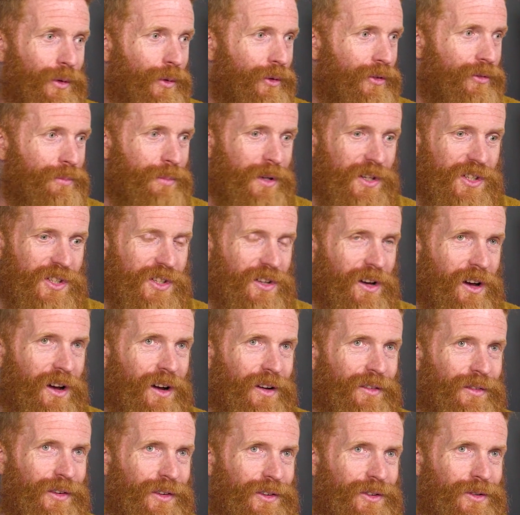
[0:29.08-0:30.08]
it was pitch
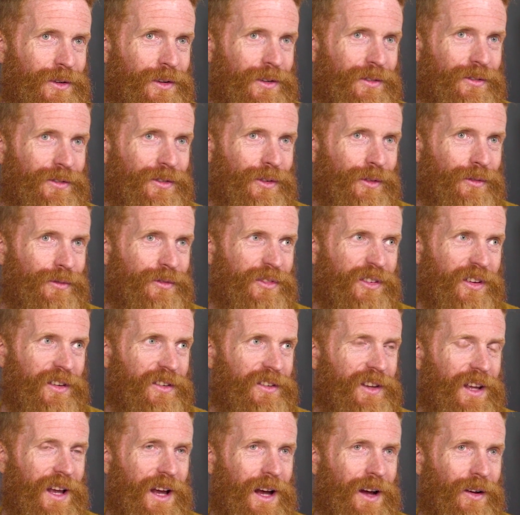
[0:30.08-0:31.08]
dark for
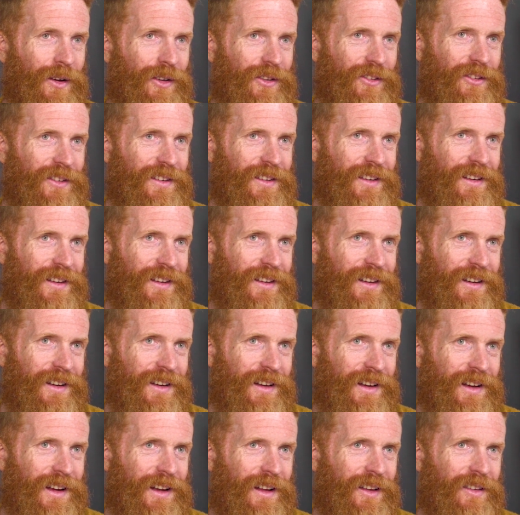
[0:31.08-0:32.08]
60 hours.
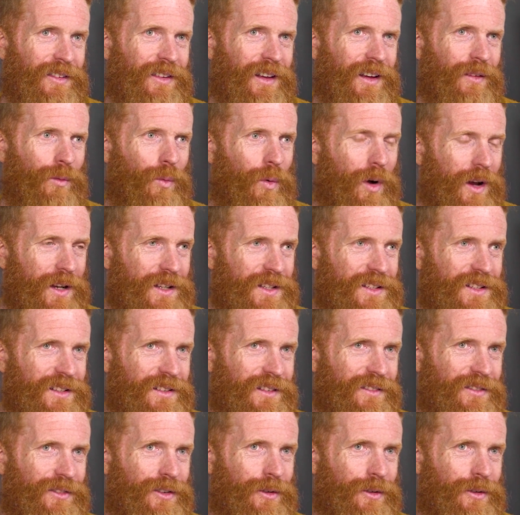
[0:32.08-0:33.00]
I was like, what?